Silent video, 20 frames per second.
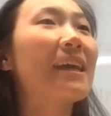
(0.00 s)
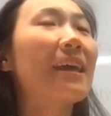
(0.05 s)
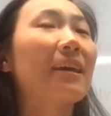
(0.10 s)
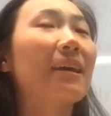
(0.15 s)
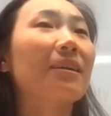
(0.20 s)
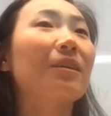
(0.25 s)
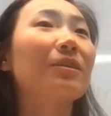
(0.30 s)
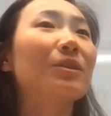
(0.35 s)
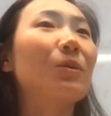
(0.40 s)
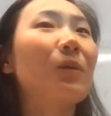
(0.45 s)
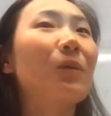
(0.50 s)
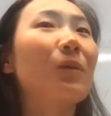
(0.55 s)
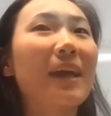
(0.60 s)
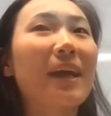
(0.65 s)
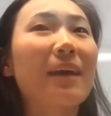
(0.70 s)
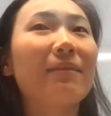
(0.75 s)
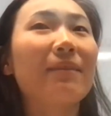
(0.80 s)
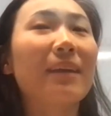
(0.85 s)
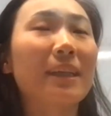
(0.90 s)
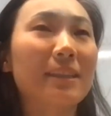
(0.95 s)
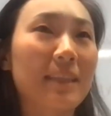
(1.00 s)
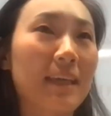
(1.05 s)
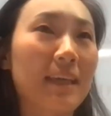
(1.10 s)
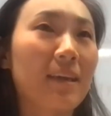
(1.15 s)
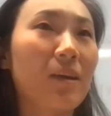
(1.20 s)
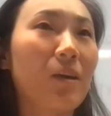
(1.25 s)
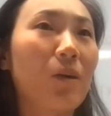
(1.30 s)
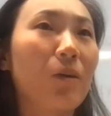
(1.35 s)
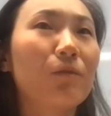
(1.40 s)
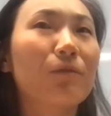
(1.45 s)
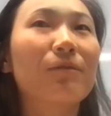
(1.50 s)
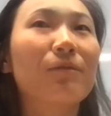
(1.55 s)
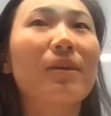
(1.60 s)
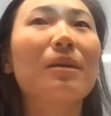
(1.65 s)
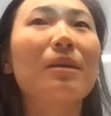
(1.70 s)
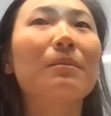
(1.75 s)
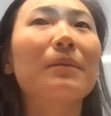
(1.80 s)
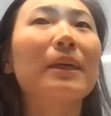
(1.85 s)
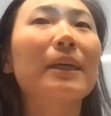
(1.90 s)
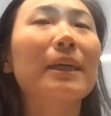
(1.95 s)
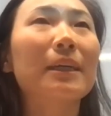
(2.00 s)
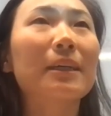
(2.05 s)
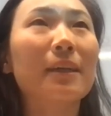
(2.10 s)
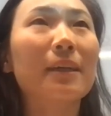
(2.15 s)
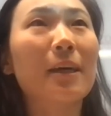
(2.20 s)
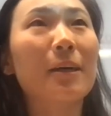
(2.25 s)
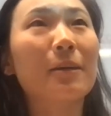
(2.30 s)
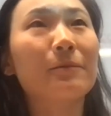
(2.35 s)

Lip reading: And also we have like CEO from like